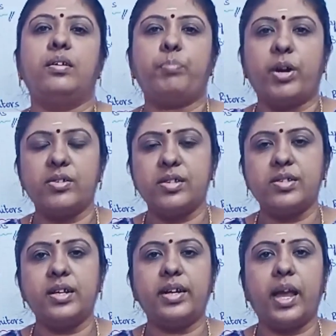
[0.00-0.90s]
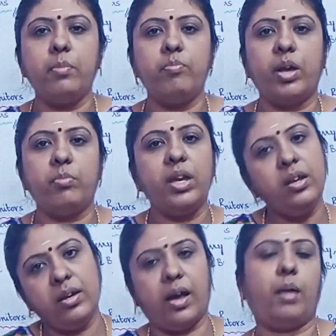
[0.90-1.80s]
processor type may
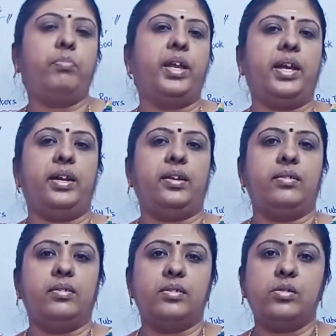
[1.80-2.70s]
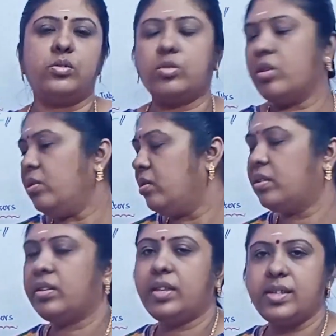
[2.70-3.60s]
be upgraded. So
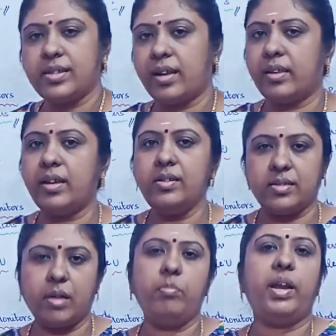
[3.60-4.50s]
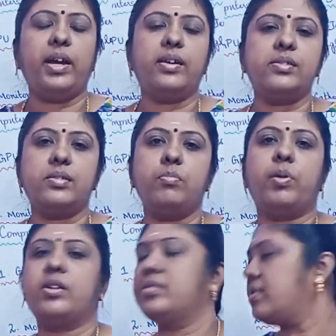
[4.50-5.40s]
these are some latest
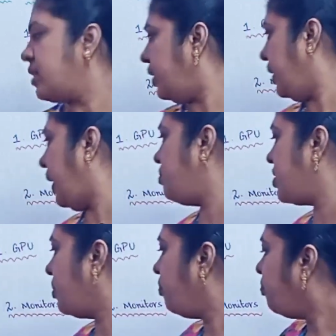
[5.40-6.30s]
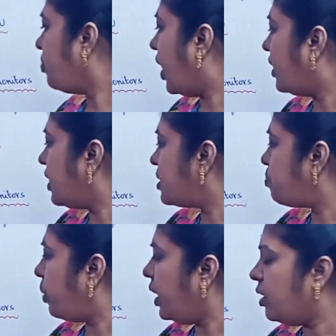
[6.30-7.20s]
processor types. And the
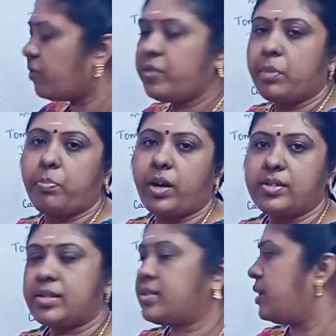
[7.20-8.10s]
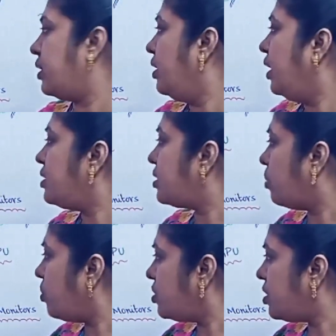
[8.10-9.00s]
speed of the processor,
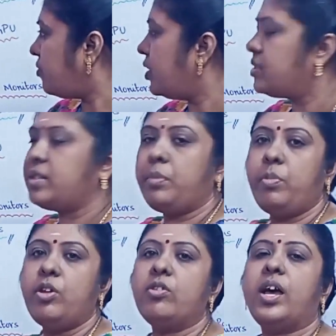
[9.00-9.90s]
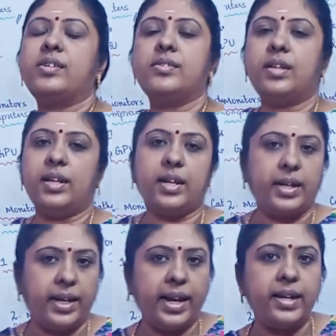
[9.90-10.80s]
suppose if the CPU has the
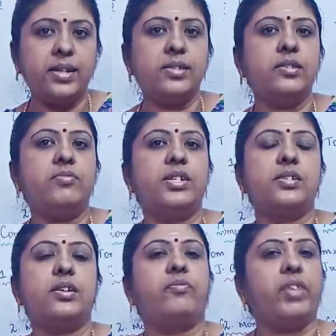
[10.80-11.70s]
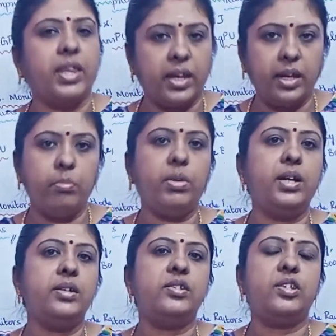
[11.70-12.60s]
latest version with the
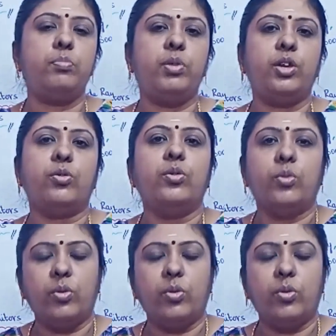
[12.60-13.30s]
inbuilt GPU,